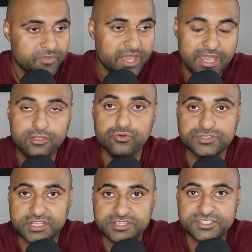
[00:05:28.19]
The
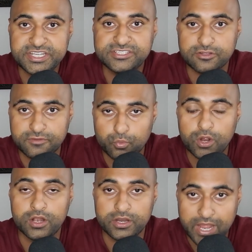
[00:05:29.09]
Hindus and the Sikhs of the
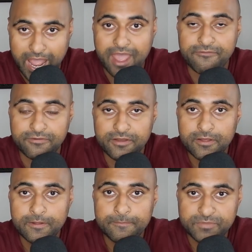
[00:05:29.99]
world have
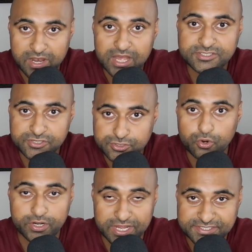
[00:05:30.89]
the last
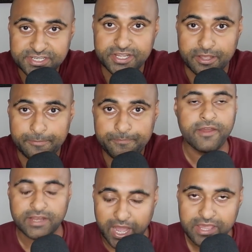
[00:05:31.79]
resort as India. In
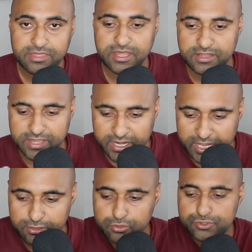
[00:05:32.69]
fact, I think that
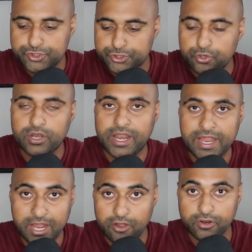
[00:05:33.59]
Hindus should
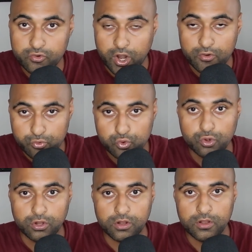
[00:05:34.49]
lay down a ground
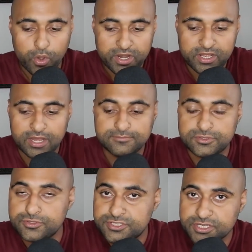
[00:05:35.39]
rule when it
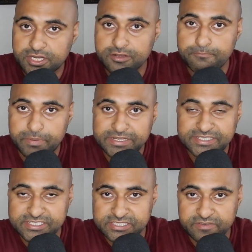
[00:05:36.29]
comes to certain
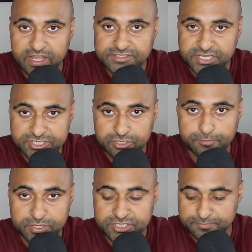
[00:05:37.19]
basic
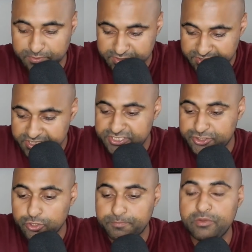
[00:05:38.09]
civilizational principles. This
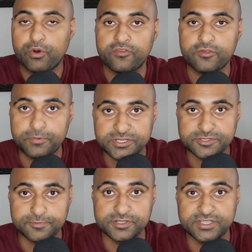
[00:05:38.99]
should be one of the
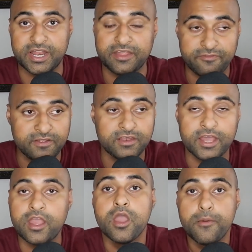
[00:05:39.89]
principles that I feel
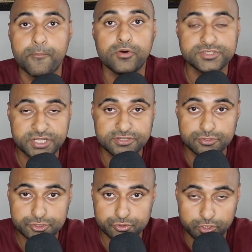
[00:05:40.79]
like most
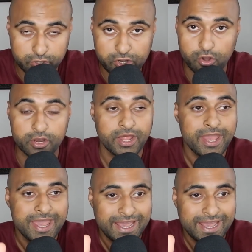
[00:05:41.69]
Hindus should agree on,